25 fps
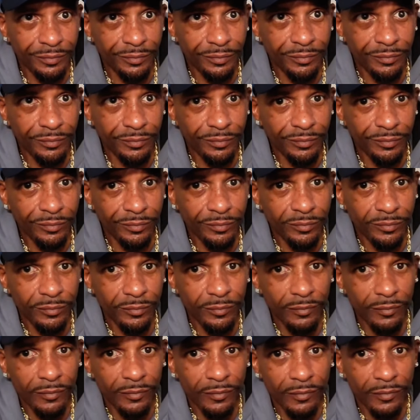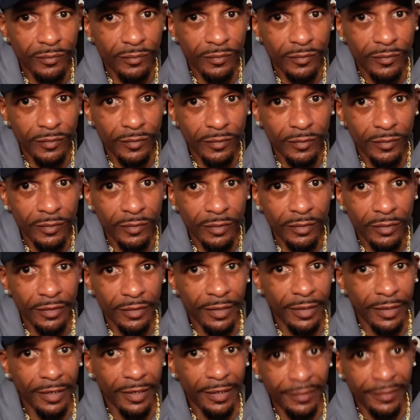Is she get?
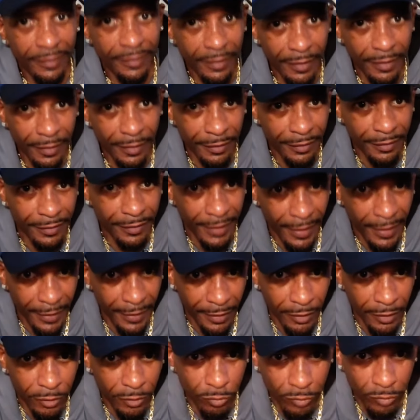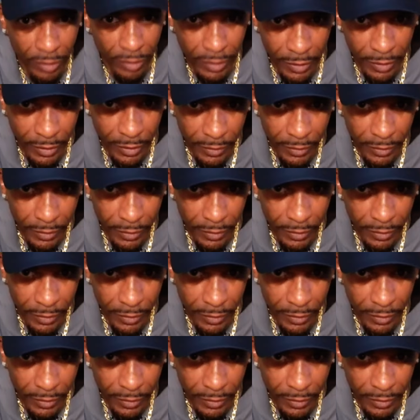Yeah, they scared of the daddy long leg.